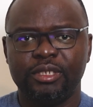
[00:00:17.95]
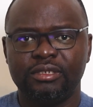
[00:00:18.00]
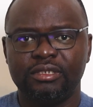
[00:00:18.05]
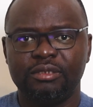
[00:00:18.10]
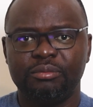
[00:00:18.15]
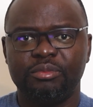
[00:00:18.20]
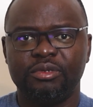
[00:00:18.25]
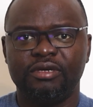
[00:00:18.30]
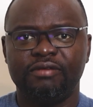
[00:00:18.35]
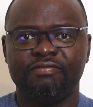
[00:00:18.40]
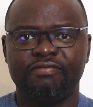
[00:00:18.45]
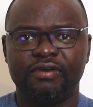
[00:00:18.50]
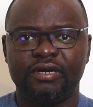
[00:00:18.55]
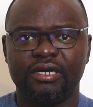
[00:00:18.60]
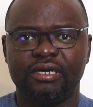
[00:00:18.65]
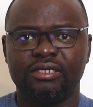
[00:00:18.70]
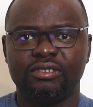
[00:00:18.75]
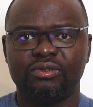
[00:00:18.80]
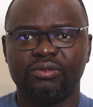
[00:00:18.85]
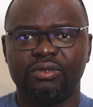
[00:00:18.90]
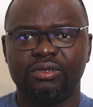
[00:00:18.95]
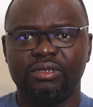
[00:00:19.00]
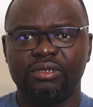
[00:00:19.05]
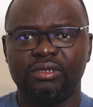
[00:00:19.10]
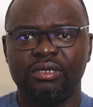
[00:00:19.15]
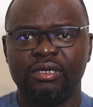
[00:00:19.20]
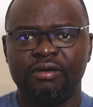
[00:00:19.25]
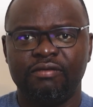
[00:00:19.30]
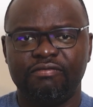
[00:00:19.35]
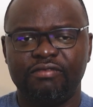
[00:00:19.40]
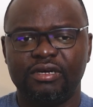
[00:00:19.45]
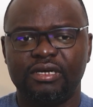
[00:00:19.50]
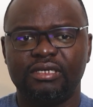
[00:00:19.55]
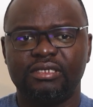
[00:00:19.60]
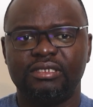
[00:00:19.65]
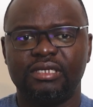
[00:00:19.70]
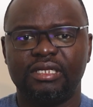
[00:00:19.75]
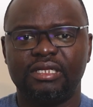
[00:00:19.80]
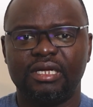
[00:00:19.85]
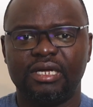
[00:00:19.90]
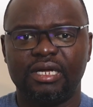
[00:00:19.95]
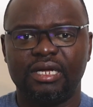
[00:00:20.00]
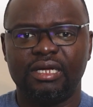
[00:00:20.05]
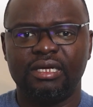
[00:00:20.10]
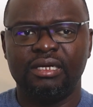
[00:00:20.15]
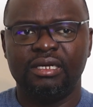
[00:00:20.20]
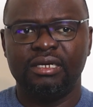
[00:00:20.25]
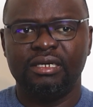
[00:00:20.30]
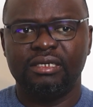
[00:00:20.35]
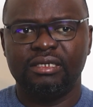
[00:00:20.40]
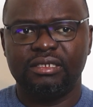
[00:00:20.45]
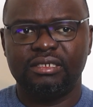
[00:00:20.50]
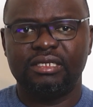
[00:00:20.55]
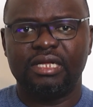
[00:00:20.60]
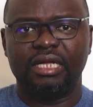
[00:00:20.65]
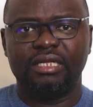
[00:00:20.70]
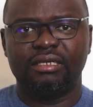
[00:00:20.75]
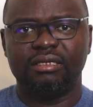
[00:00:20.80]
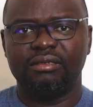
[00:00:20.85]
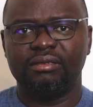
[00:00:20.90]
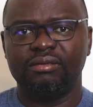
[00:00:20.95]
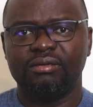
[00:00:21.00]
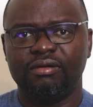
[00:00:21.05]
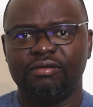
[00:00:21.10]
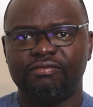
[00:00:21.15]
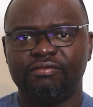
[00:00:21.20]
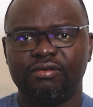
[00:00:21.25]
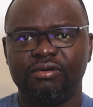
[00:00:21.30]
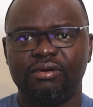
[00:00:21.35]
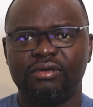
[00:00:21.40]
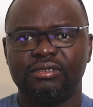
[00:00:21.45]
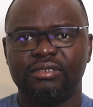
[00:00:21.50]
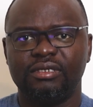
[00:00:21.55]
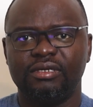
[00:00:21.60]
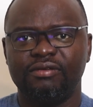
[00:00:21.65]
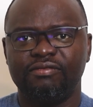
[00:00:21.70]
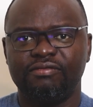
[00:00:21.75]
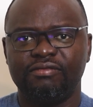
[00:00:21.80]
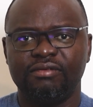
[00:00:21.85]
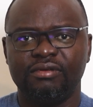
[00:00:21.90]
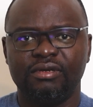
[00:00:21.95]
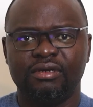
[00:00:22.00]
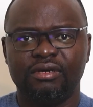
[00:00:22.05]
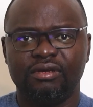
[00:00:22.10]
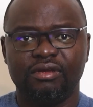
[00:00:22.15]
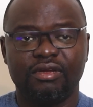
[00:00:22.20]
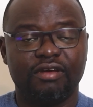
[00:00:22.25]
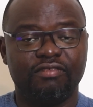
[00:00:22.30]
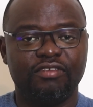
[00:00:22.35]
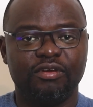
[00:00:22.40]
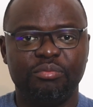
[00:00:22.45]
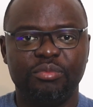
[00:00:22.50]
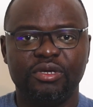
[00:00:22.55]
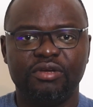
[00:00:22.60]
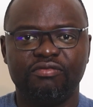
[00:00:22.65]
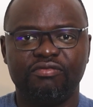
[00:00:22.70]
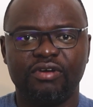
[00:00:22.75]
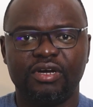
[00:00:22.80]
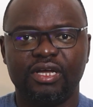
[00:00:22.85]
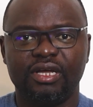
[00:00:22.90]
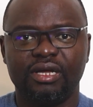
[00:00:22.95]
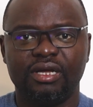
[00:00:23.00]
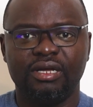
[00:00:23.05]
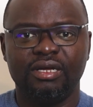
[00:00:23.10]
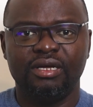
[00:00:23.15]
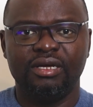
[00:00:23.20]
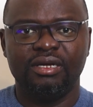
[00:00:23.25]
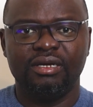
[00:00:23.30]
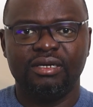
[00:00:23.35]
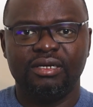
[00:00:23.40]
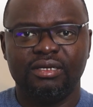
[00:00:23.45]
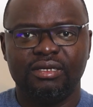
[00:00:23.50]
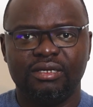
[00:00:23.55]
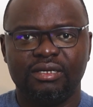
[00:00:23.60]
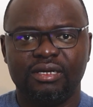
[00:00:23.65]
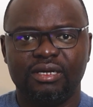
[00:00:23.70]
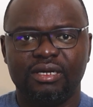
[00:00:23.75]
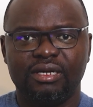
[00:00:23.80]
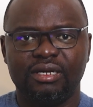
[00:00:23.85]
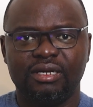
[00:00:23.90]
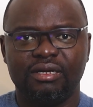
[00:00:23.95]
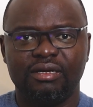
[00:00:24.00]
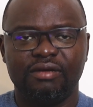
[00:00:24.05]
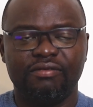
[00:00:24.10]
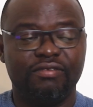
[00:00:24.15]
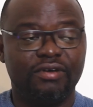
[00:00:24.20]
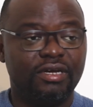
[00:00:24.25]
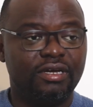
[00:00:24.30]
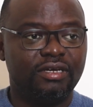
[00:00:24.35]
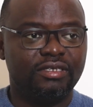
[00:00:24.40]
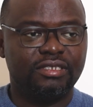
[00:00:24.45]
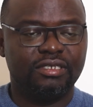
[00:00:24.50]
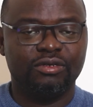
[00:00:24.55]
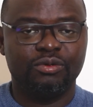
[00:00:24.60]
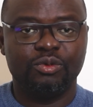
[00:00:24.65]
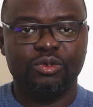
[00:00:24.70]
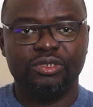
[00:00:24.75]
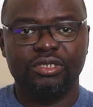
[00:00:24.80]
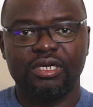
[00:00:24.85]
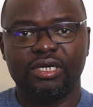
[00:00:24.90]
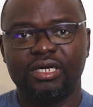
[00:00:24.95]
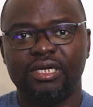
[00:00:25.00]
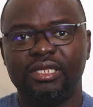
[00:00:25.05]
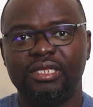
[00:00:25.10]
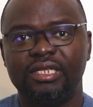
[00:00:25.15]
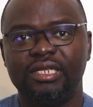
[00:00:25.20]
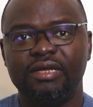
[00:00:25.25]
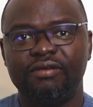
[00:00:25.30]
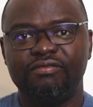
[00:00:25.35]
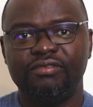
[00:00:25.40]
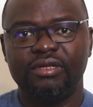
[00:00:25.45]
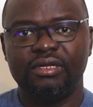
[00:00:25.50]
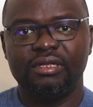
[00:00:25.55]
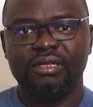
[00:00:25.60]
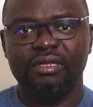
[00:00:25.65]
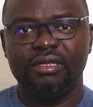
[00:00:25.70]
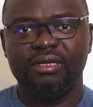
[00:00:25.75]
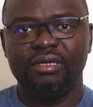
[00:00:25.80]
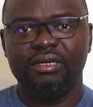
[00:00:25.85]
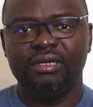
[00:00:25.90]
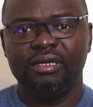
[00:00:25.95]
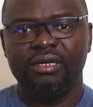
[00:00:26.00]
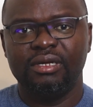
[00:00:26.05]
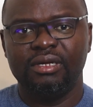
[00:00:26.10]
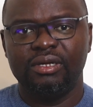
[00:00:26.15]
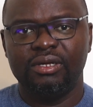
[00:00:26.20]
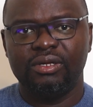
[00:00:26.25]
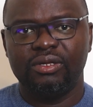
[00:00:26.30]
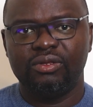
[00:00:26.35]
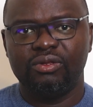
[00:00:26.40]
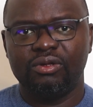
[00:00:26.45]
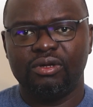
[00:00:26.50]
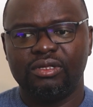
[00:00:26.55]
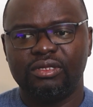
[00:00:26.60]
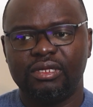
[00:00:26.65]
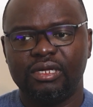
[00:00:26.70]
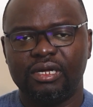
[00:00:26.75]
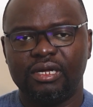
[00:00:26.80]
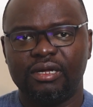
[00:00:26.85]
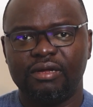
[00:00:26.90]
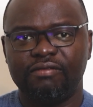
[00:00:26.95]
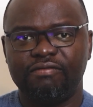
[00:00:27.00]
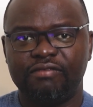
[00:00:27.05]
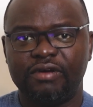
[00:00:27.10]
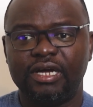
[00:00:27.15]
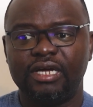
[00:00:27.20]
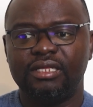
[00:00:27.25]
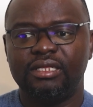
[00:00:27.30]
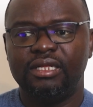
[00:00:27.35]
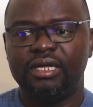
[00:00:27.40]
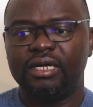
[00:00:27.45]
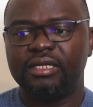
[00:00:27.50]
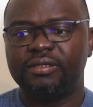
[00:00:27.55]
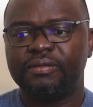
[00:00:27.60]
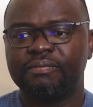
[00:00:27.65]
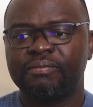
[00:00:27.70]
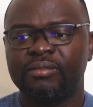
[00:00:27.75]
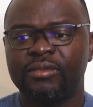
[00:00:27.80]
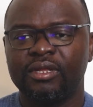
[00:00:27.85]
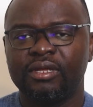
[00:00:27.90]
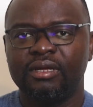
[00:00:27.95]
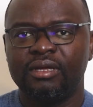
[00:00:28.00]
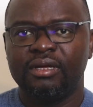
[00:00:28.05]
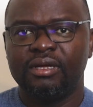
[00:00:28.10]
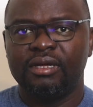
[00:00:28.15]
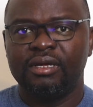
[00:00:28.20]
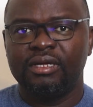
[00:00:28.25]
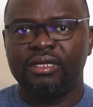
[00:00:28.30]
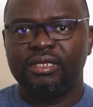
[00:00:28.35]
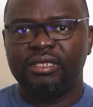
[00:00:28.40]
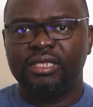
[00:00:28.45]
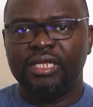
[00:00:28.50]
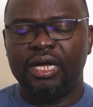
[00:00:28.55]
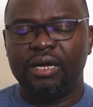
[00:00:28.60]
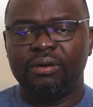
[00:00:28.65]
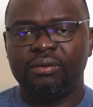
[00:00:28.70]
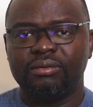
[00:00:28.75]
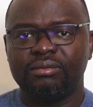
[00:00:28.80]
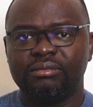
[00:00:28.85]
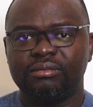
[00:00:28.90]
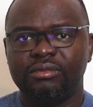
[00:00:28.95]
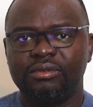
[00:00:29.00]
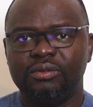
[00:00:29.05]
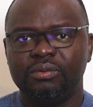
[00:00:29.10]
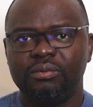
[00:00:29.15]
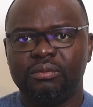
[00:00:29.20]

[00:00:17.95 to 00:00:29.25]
incipient fires or fires that are starting. Of course, if you have a big fire, a fire extinguisher can definitely not fight that. Now,